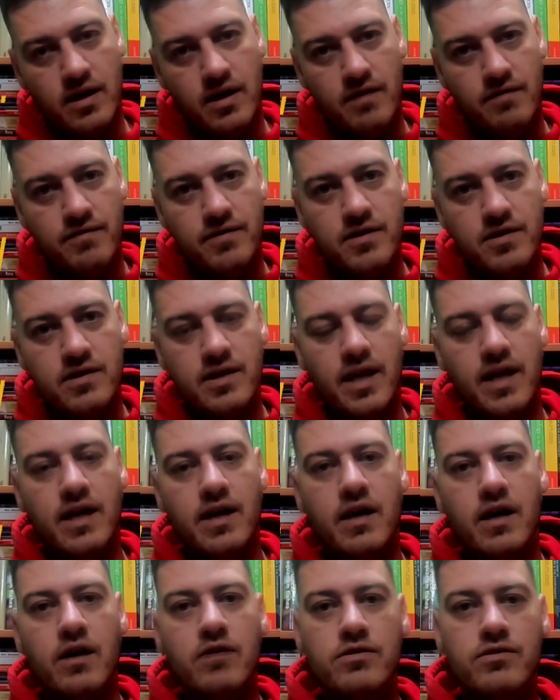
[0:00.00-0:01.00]
If the
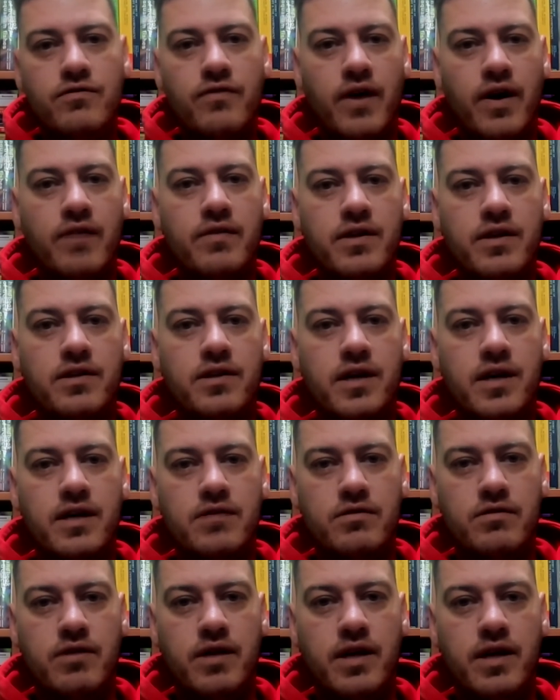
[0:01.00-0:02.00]
seller owes
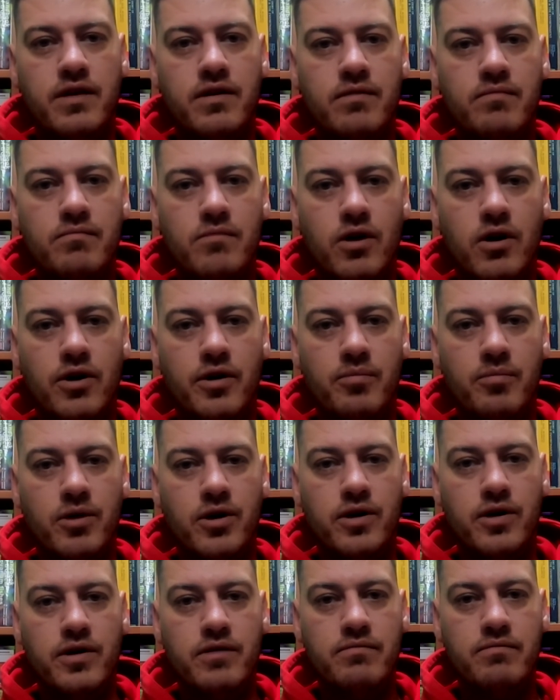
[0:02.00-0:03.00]
500,000 Rand on a
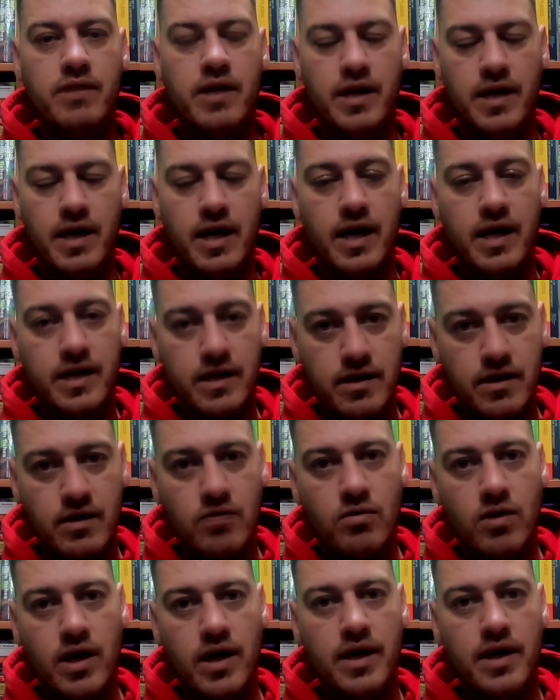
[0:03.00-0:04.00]
bond and I can
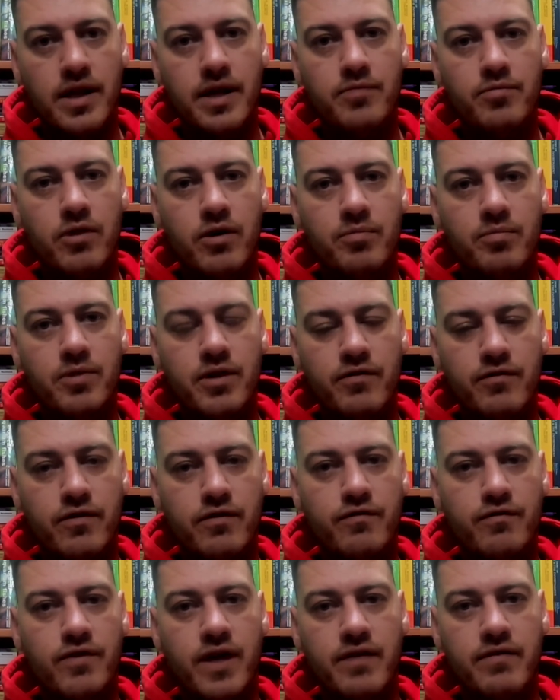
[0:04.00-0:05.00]
acquire that property
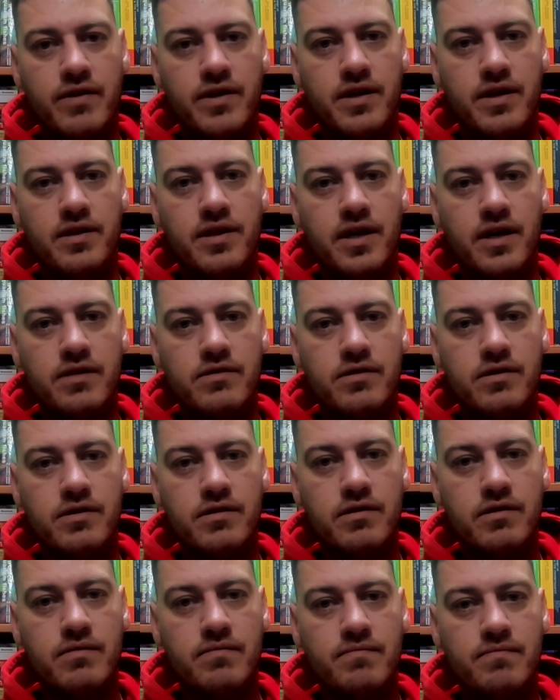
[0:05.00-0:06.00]
for
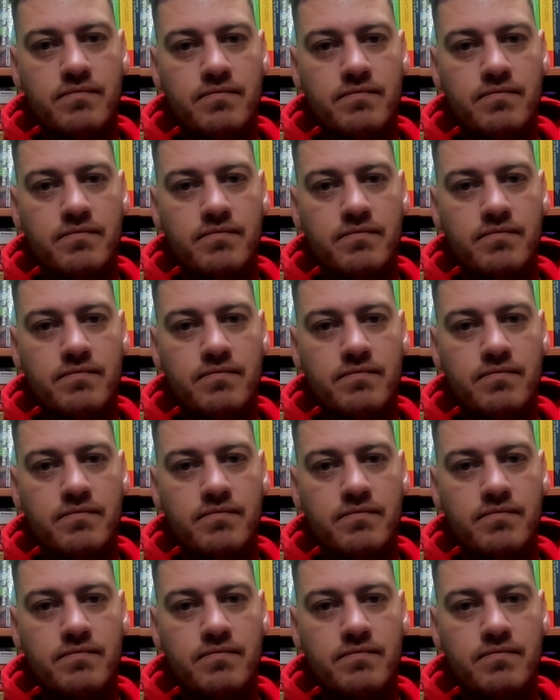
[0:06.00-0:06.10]
500,000,